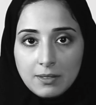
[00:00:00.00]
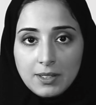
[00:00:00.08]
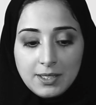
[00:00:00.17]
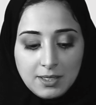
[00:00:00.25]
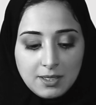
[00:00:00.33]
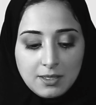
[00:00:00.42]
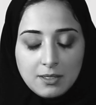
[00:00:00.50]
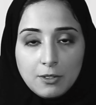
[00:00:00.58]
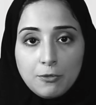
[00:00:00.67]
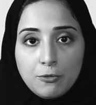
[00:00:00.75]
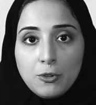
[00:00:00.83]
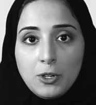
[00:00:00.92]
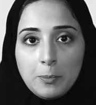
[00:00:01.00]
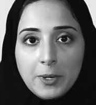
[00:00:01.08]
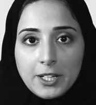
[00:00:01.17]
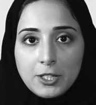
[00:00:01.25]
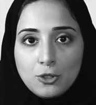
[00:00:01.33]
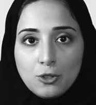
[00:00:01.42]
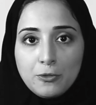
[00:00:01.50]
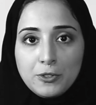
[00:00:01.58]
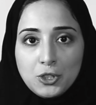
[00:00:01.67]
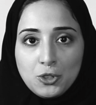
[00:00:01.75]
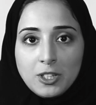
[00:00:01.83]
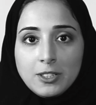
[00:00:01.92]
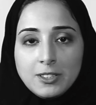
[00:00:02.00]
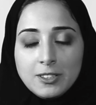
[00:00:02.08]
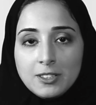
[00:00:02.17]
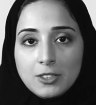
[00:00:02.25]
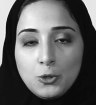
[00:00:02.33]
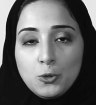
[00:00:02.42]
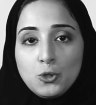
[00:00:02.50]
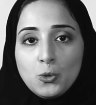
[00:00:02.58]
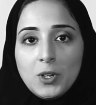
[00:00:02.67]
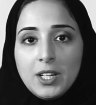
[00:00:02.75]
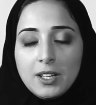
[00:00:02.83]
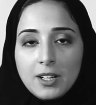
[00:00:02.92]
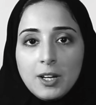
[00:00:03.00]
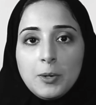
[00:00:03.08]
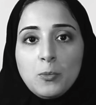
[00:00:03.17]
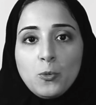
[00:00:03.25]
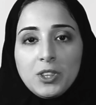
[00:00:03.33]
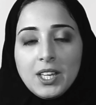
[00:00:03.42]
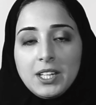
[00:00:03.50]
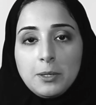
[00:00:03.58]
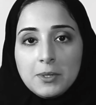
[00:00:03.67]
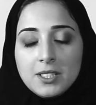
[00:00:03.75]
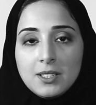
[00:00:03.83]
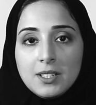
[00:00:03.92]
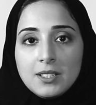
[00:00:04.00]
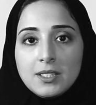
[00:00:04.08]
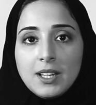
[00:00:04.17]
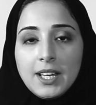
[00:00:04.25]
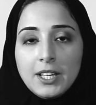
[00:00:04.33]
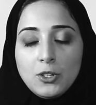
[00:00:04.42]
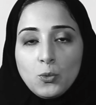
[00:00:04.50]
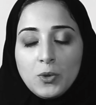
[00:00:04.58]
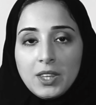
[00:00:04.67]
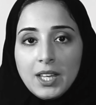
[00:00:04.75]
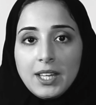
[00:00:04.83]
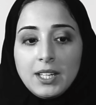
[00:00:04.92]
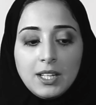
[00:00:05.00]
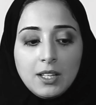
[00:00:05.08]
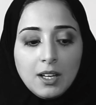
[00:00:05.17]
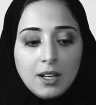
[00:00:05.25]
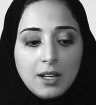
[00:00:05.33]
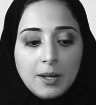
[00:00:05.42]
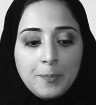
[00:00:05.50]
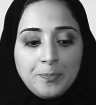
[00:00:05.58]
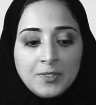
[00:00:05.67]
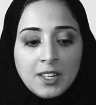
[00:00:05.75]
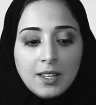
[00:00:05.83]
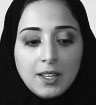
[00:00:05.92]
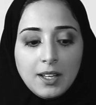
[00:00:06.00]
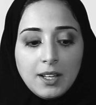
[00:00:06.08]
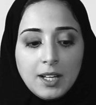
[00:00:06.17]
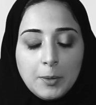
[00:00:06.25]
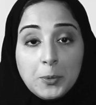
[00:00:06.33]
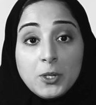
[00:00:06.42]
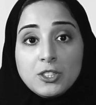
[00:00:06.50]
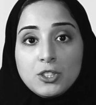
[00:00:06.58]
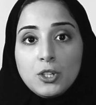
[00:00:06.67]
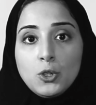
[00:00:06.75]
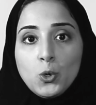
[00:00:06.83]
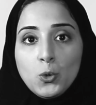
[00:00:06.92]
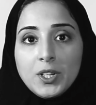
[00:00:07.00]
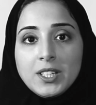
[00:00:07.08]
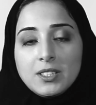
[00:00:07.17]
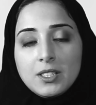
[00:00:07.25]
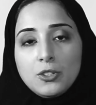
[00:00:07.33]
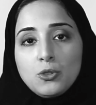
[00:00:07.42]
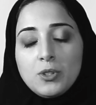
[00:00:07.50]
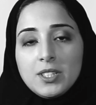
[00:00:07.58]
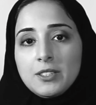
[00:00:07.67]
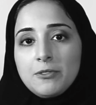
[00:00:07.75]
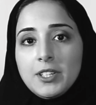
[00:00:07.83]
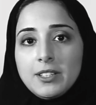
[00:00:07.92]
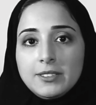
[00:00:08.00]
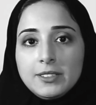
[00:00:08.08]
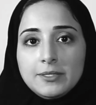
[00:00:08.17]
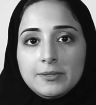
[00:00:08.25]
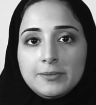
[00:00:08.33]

This full package of struggles usually come with any business and with any person who gets into this field.